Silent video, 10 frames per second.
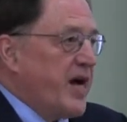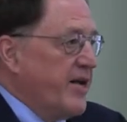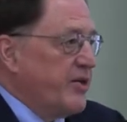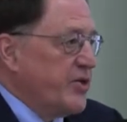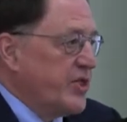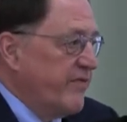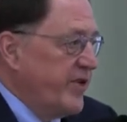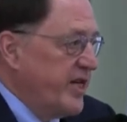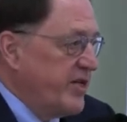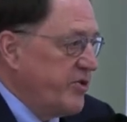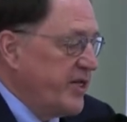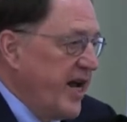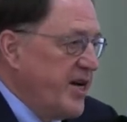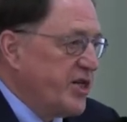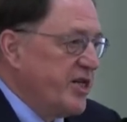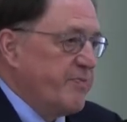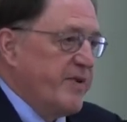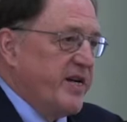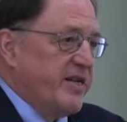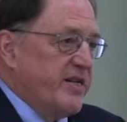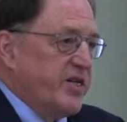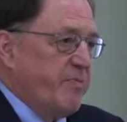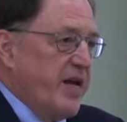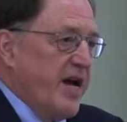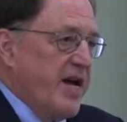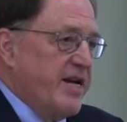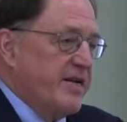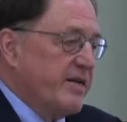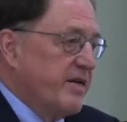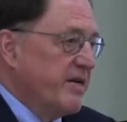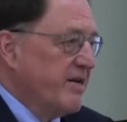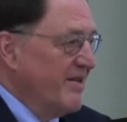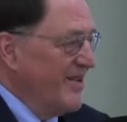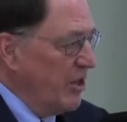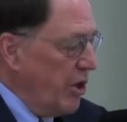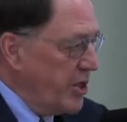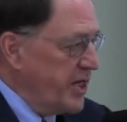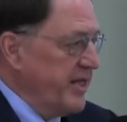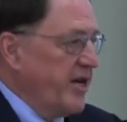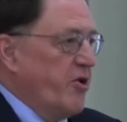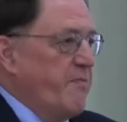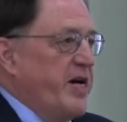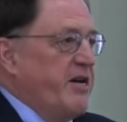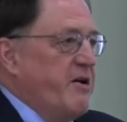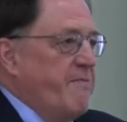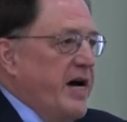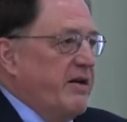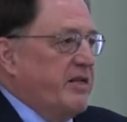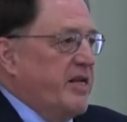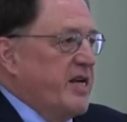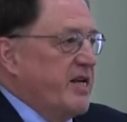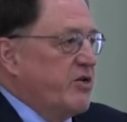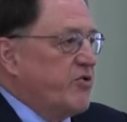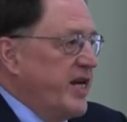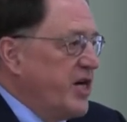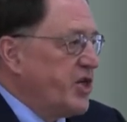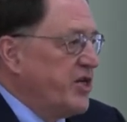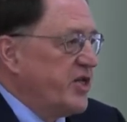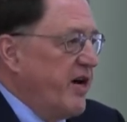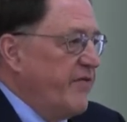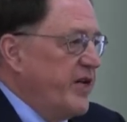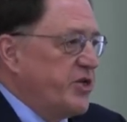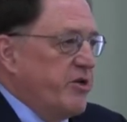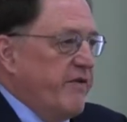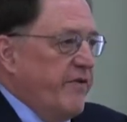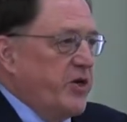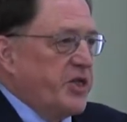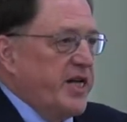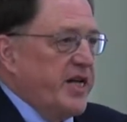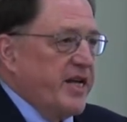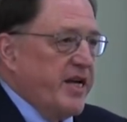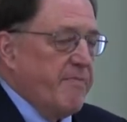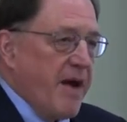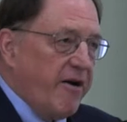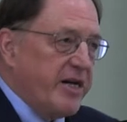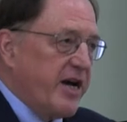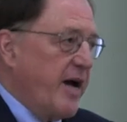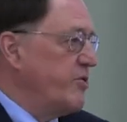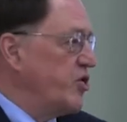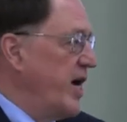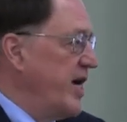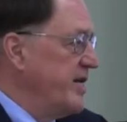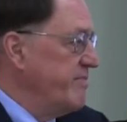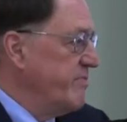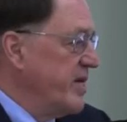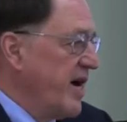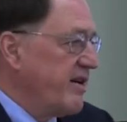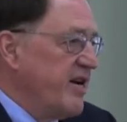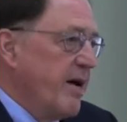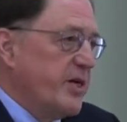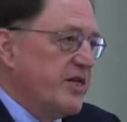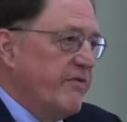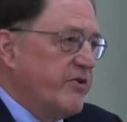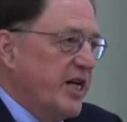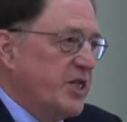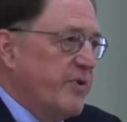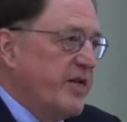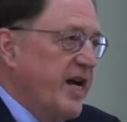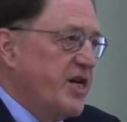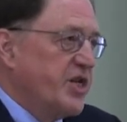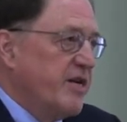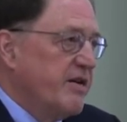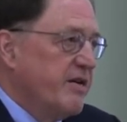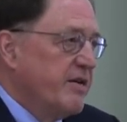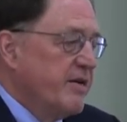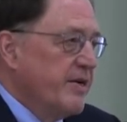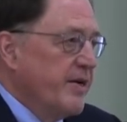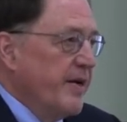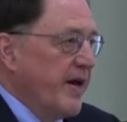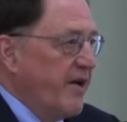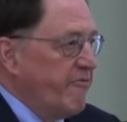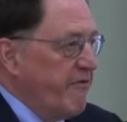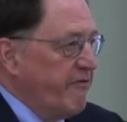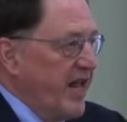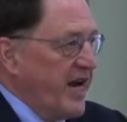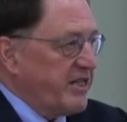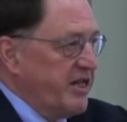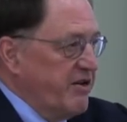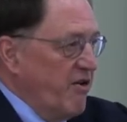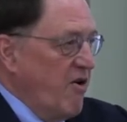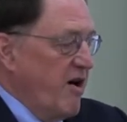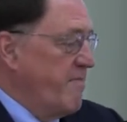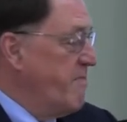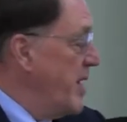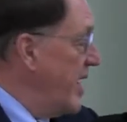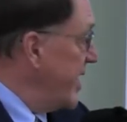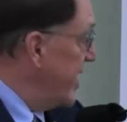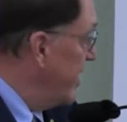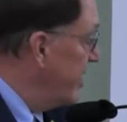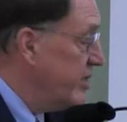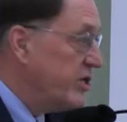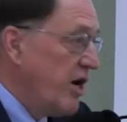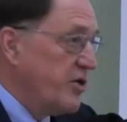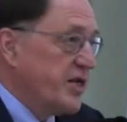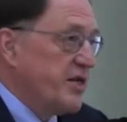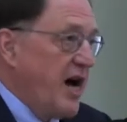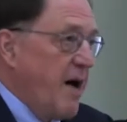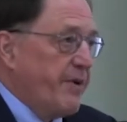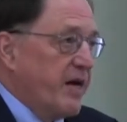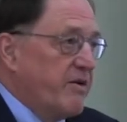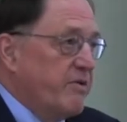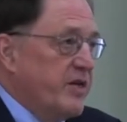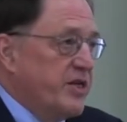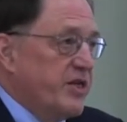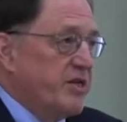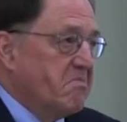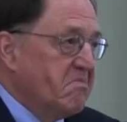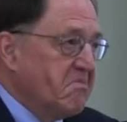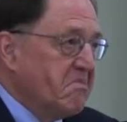titles of the dissertations being displayed, and I learned a little bit about the traditions of this university in maritime trade, the economics of transportation, and reflected on my chosen topic, which is